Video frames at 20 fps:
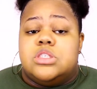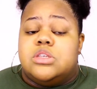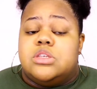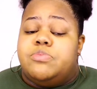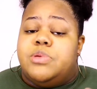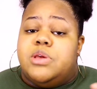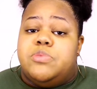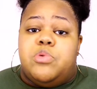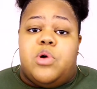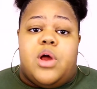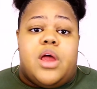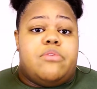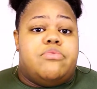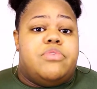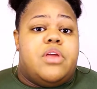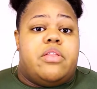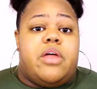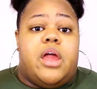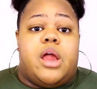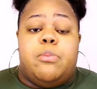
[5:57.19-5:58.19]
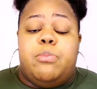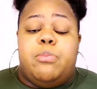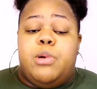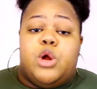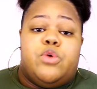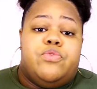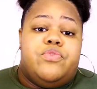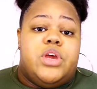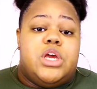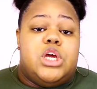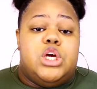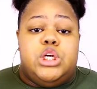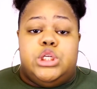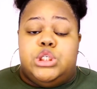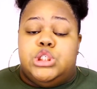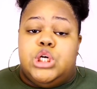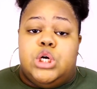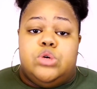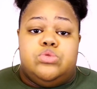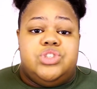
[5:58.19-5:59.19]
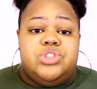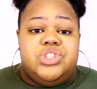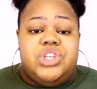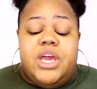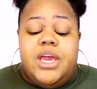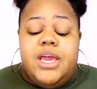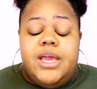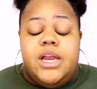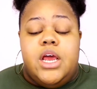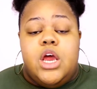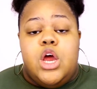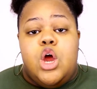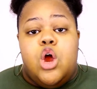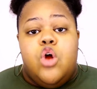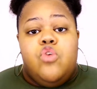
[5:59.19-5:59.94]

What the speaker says: Some people have that like perfect good to go shade.